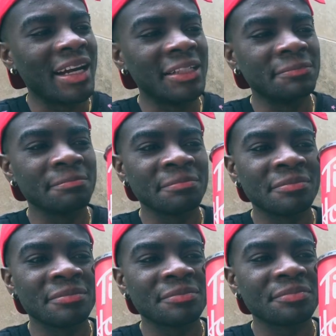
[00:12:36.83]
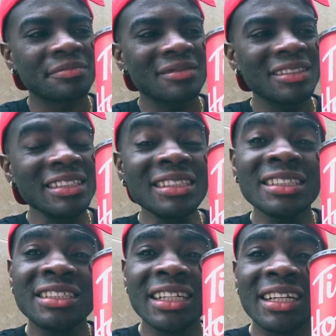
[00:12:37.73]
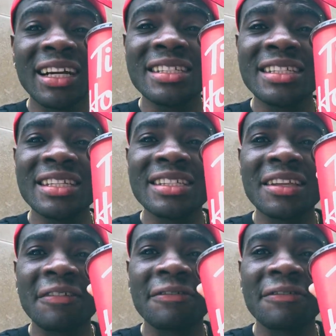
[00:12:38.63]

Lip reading: and she and her sister,